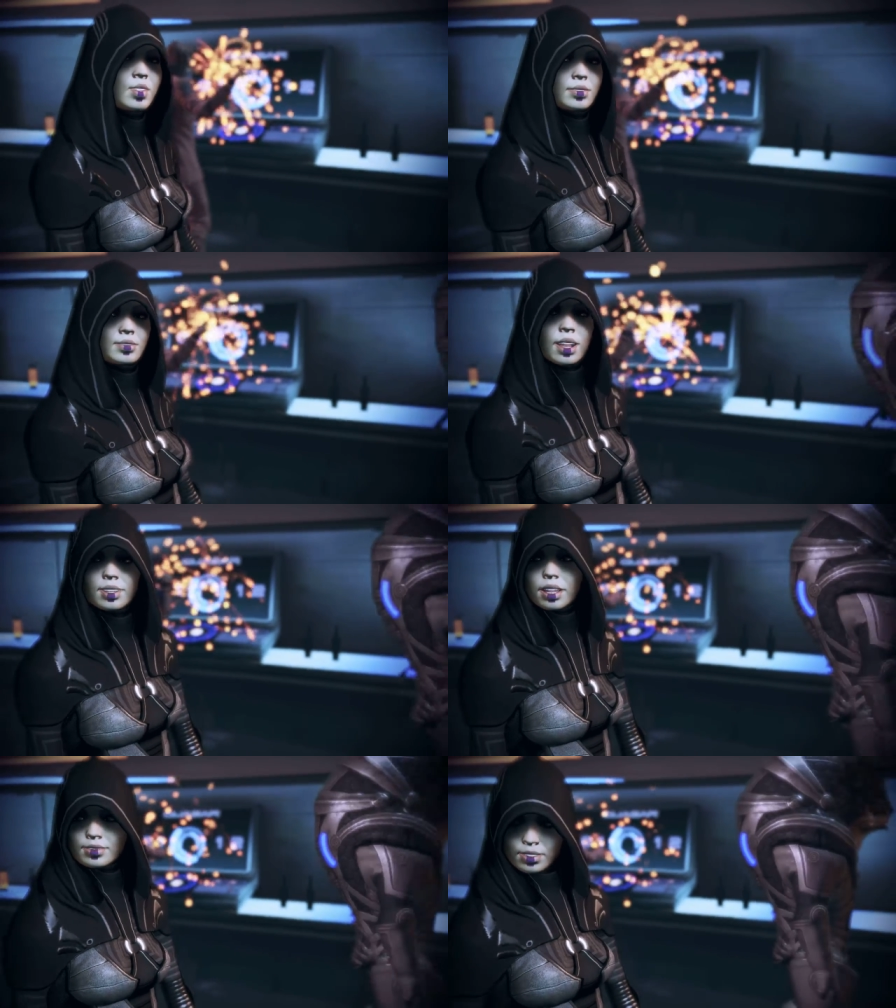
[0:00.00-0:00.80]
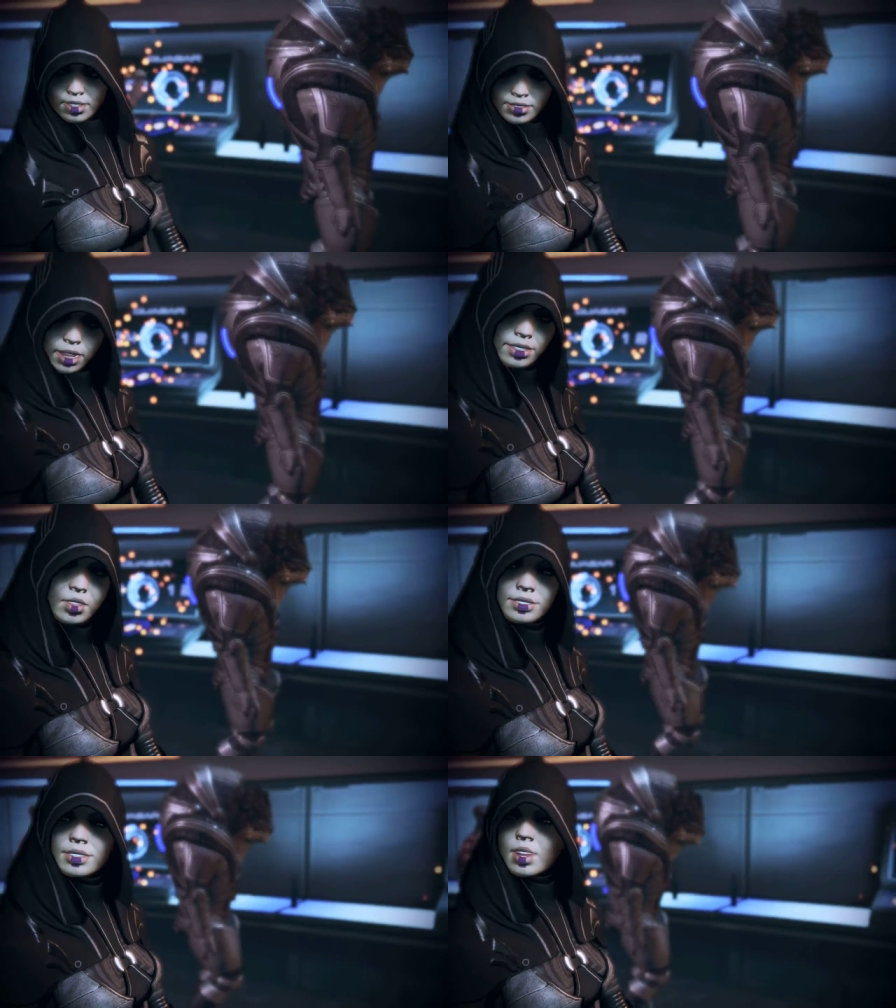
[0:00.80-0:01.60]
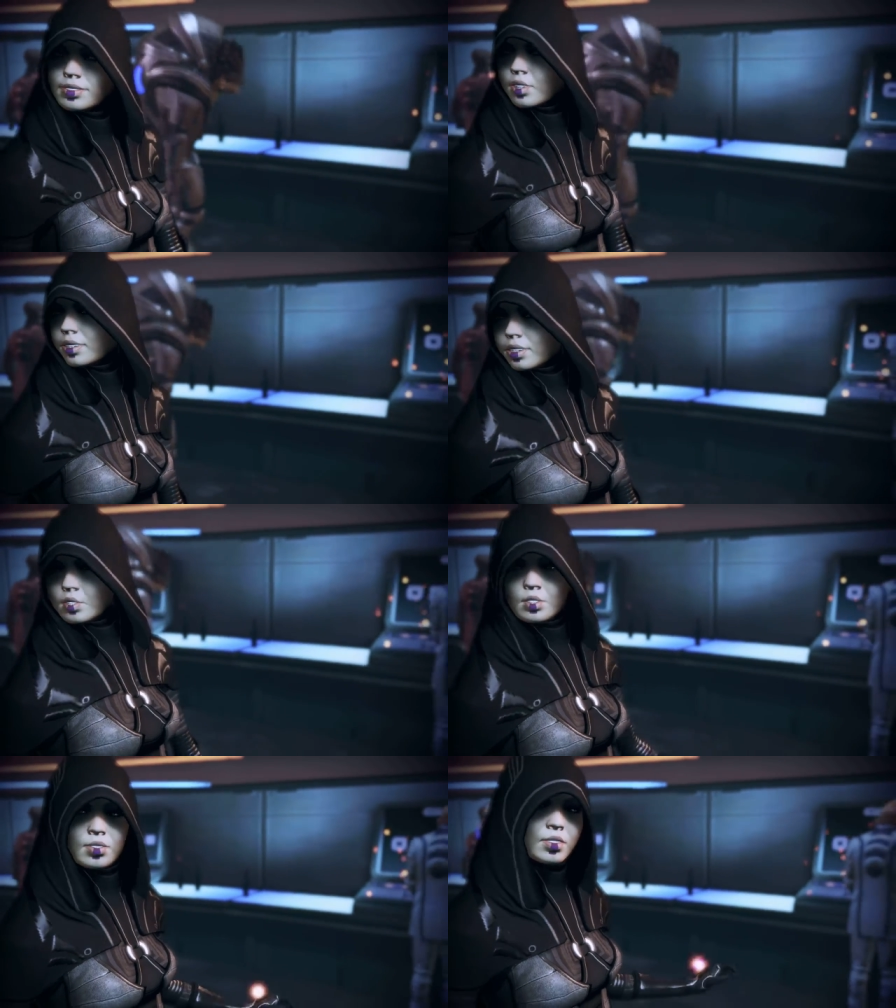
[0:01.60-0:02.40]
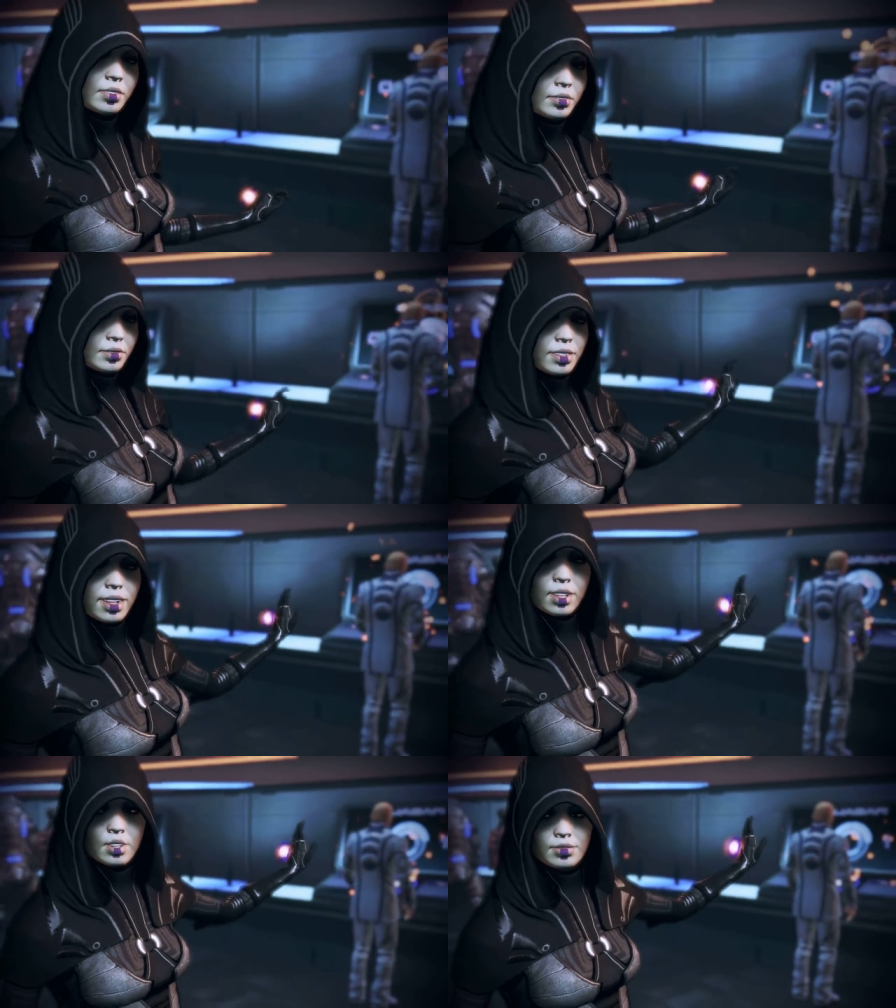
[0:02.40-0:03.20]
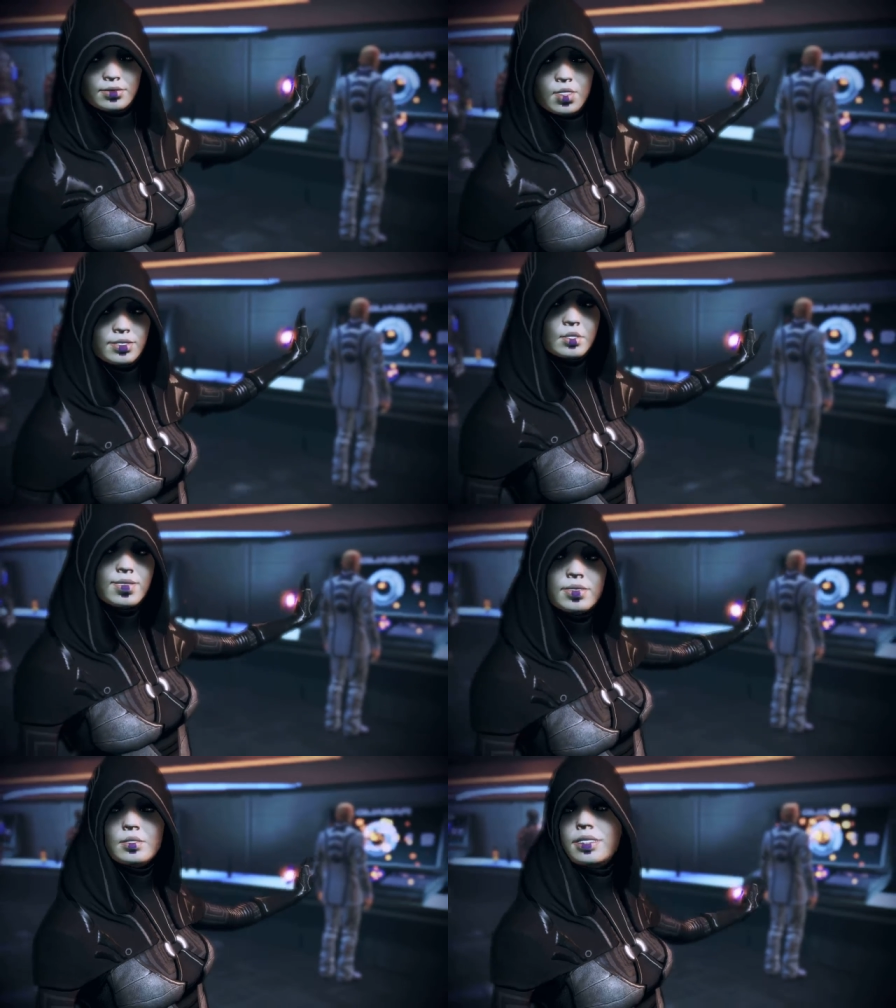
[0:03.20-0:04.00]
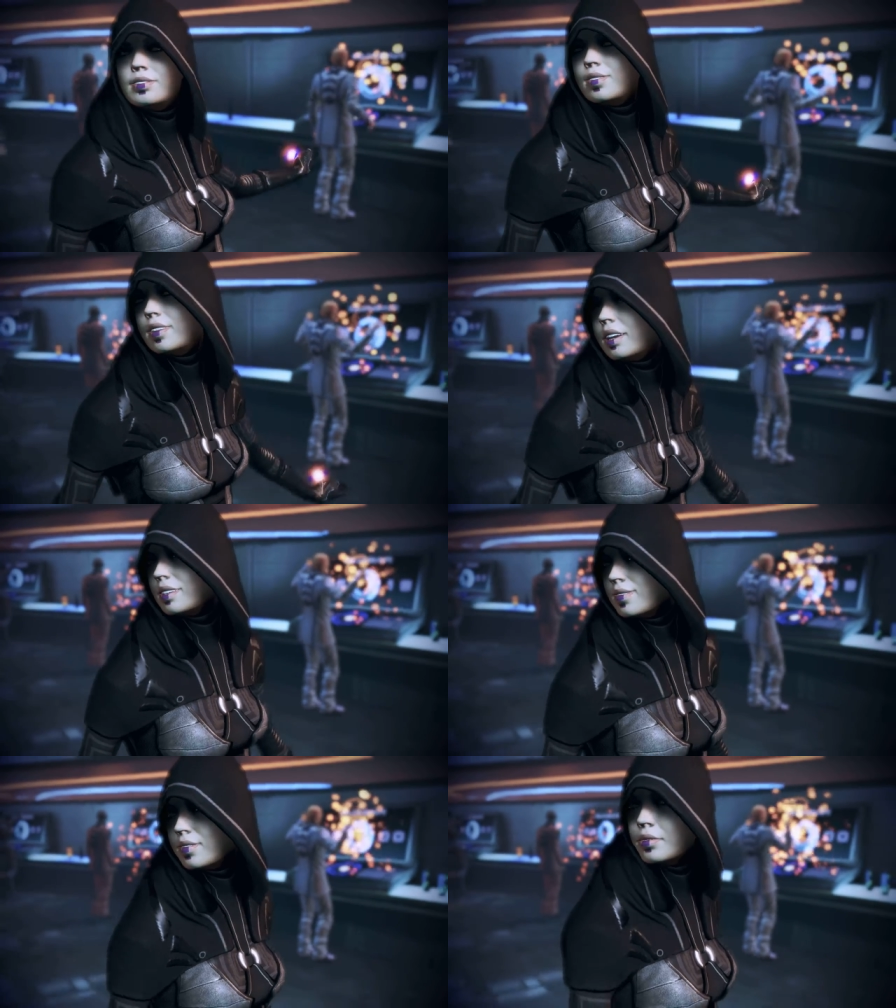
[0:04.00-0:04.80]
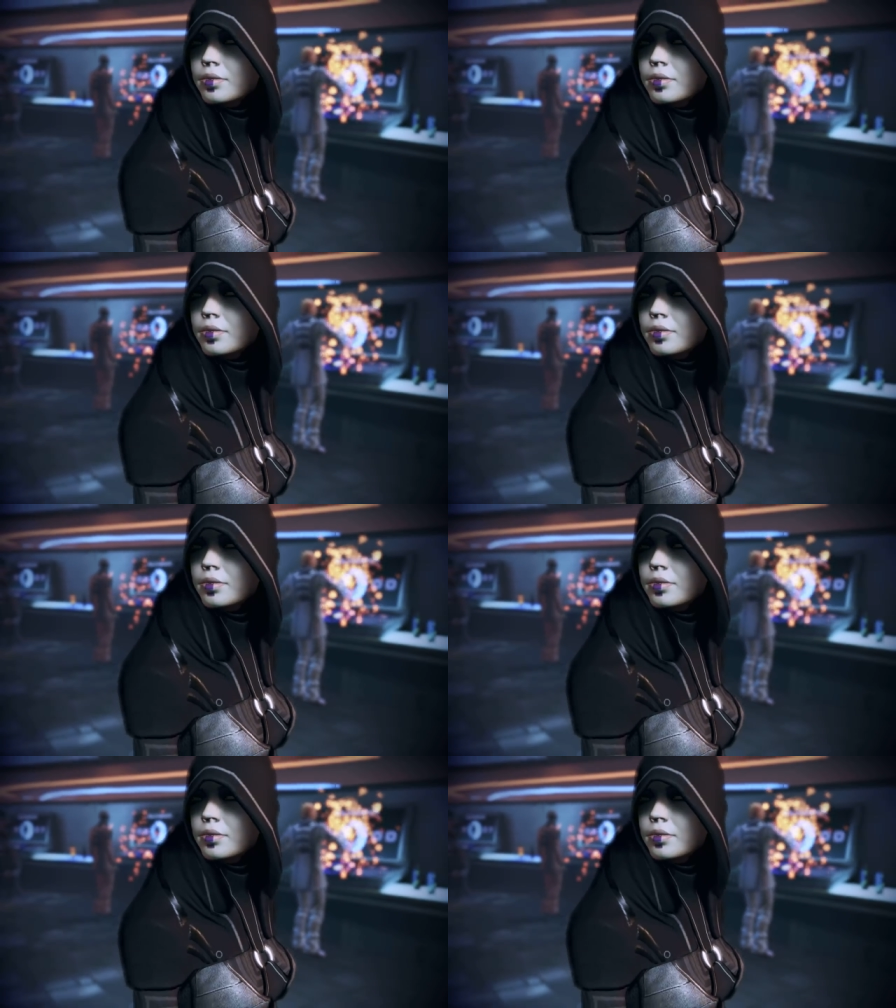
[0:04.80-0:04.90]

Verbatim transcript: This place has more money than it knows what to do with. It could help those refugees survive.